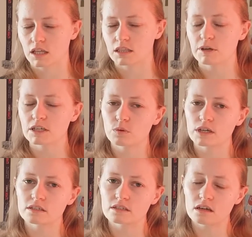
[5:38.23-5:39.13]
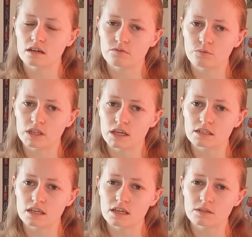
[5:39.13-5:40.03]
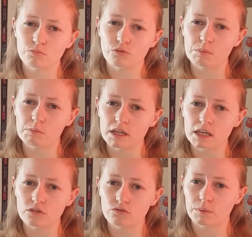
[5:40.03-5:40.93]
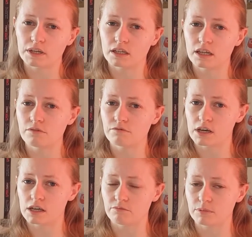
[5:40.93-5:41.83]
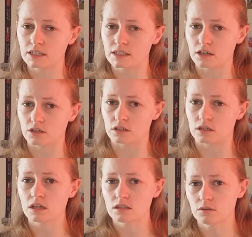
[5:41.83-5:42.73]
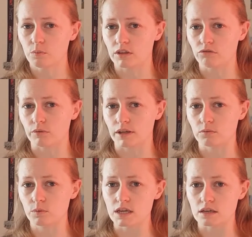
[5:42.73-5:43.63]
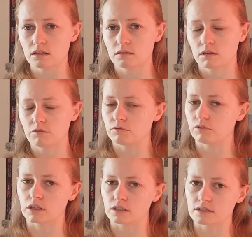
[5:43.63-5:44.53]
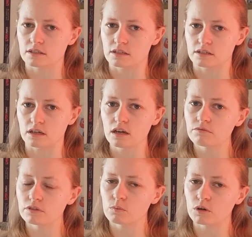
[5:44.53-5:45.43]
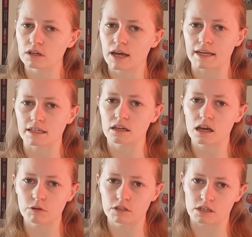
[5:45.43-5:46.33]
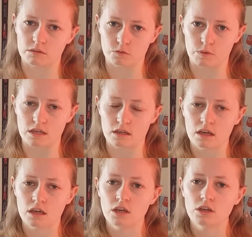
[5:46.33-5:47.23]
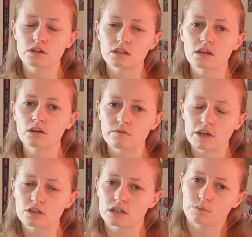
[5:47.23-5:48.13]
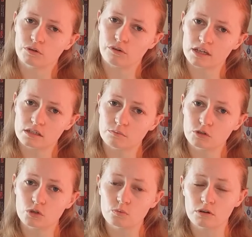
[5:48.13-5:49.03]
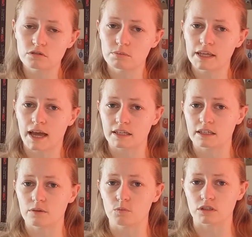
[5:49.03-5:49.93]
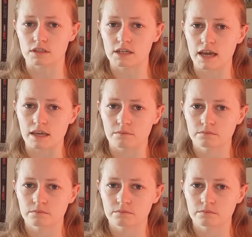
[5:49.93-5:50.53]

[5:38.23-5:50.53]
The best way to start off with this is probably throwing in a 5-minute session somewhere throughout the week. If you find this is easy enough, then why not add it a couple of times a week? You can then eventually progress up to possibly adding it once a day.